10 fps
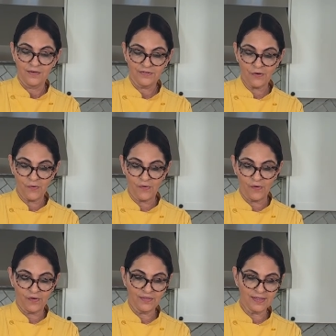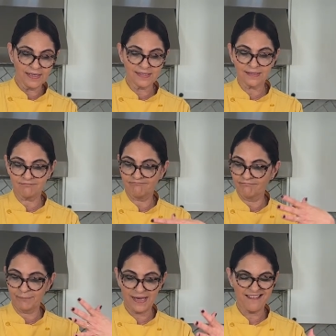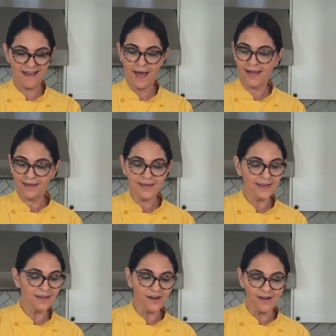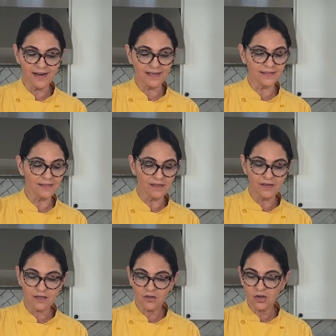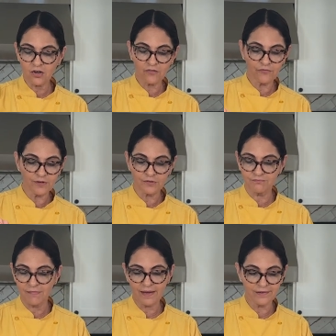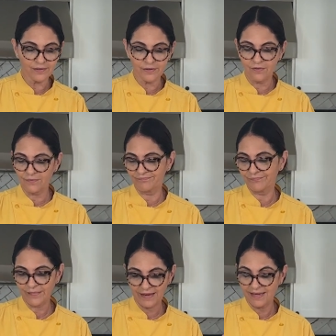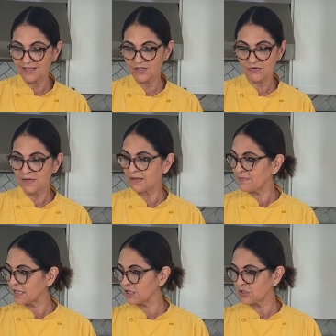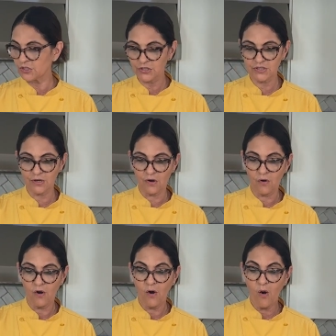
So this big guy here is gonna cook for, I don't know, I guess 20 minutes or so.